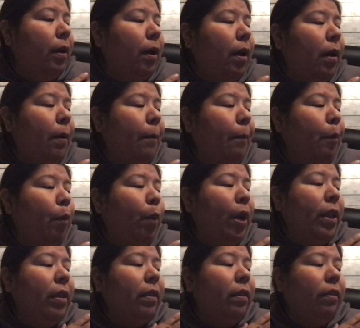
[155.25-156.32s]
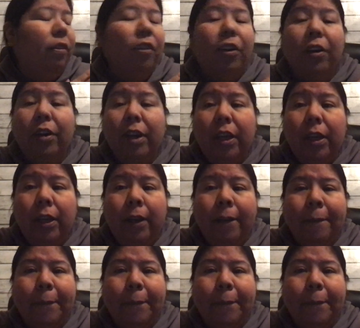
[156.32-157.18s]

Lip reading: 130,